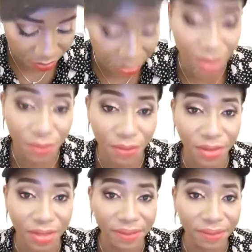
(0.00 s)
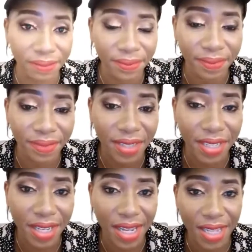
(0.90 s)
Very funny.
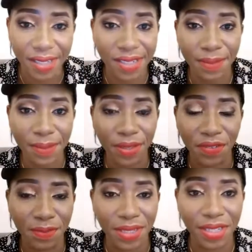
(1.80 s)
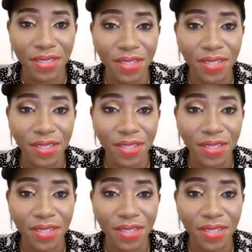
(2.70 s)
I didn't step out of my door.